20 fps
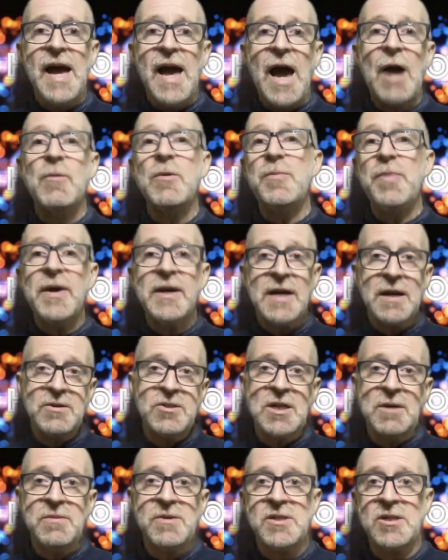and we pick up
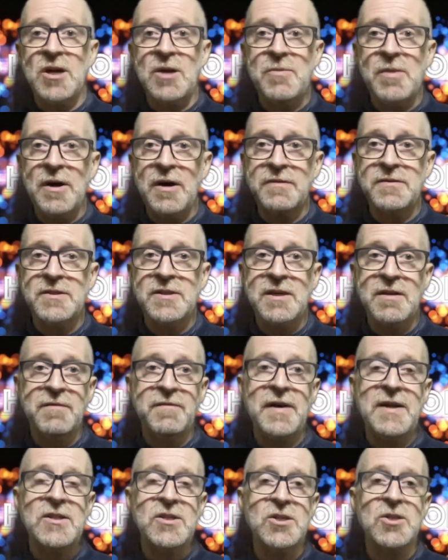sometime after the
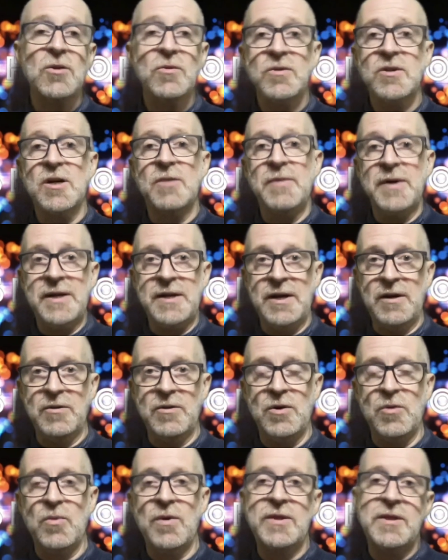events on
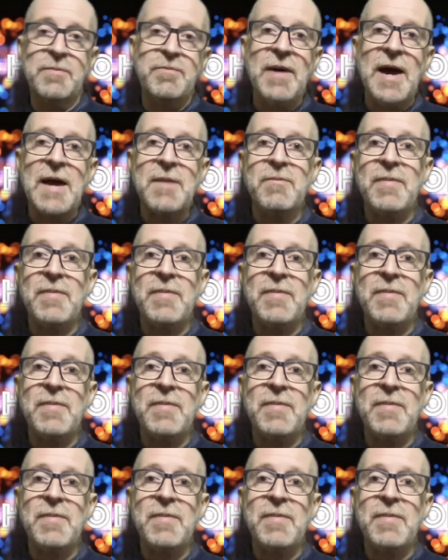Kamino, with the Bad